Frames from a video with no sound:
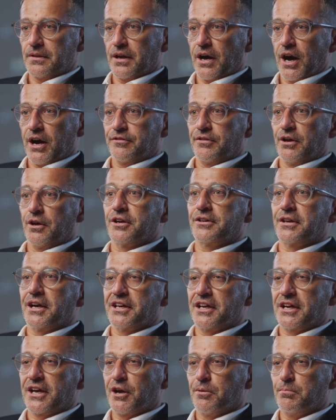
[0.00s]
I've heard they
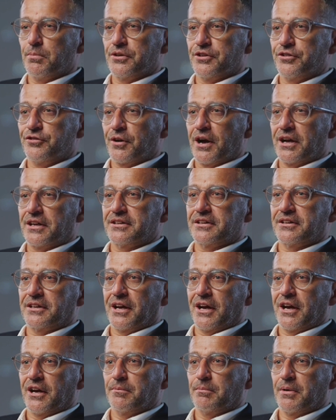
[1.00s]
can help with stress,
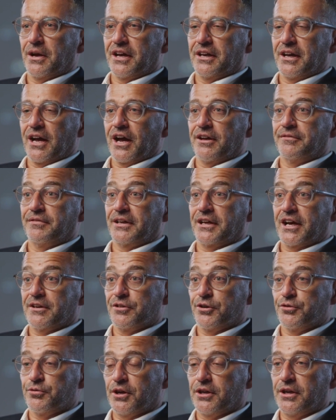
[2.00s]
but I've
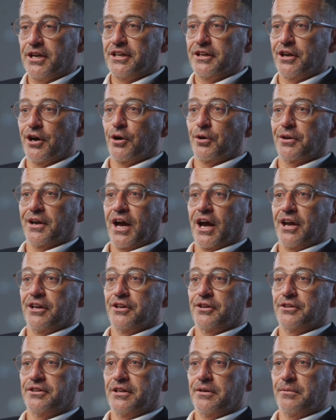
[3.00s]
never really known how to
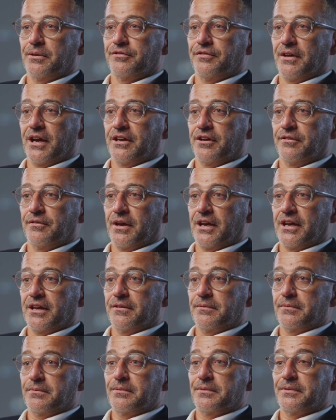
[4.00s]
use them effectively.
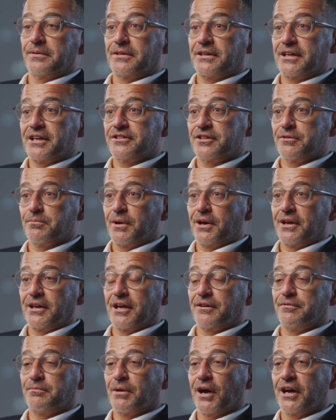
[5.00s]
Does the book
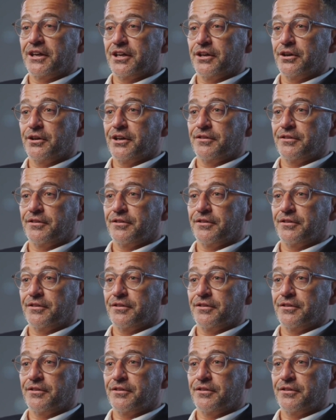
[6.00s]
give practical